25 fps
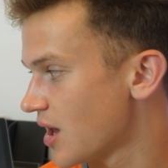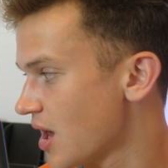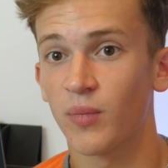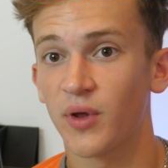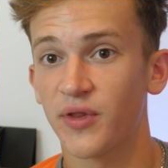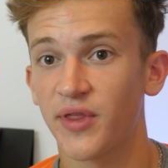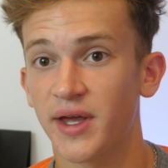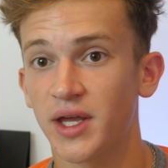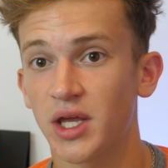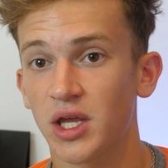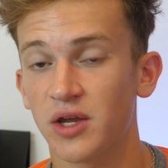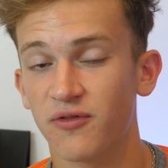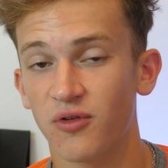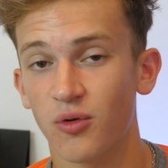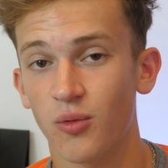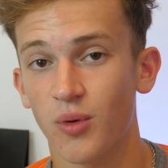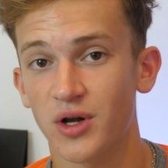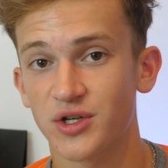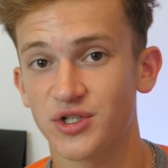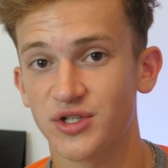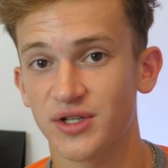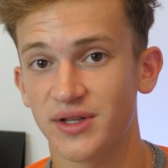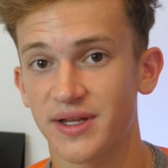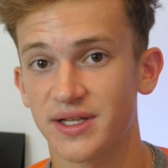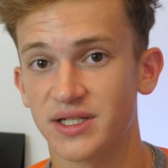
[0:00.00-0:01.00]
But thank you for
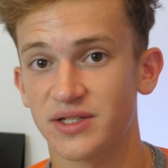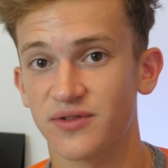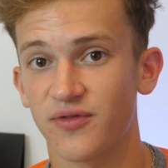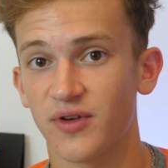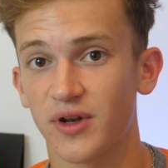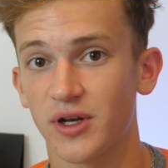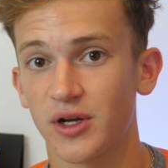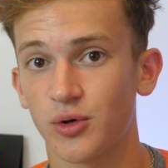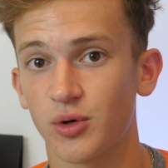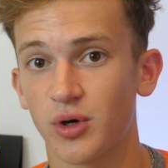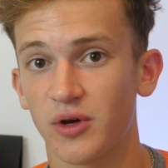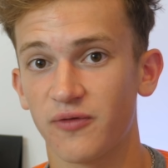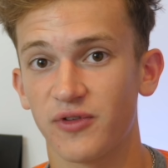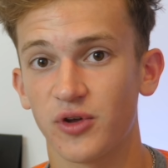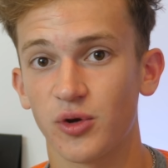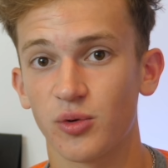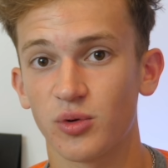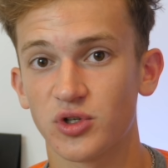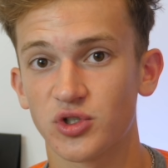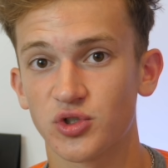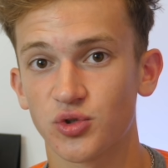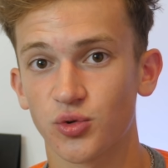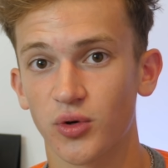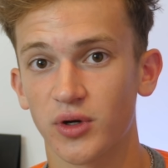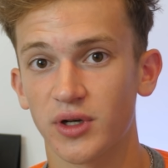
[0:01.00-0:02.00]
watching this video. If you
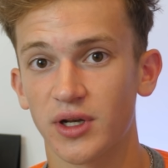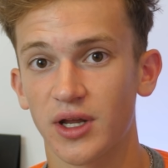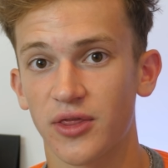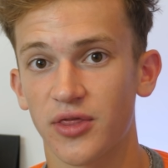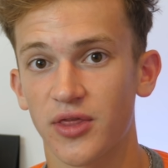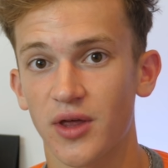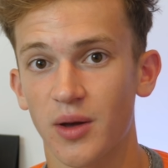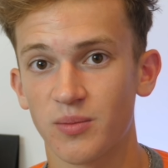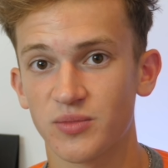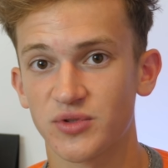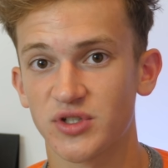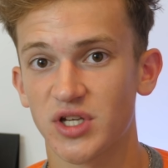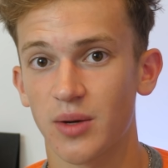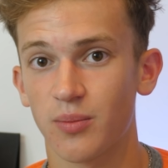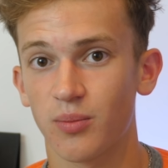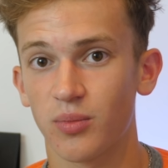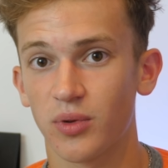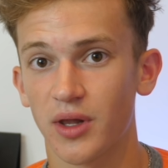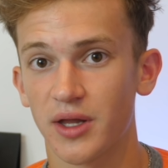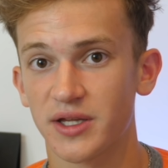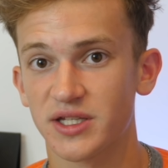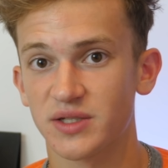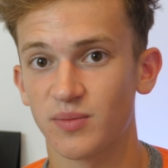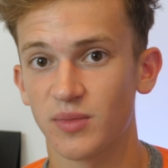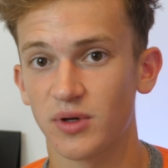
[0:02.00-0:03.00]
enjoyed, a thumbs up
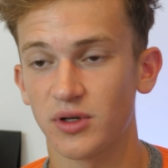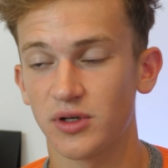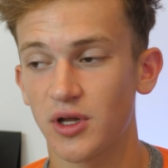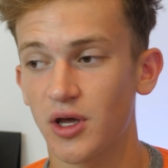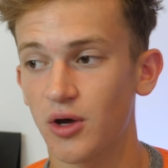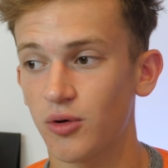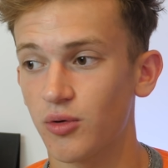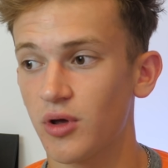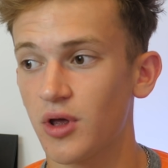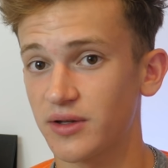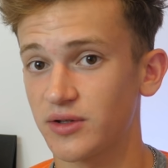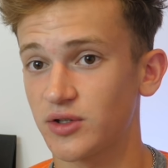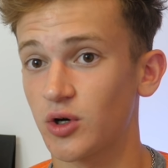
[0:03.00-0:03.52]
lets me know.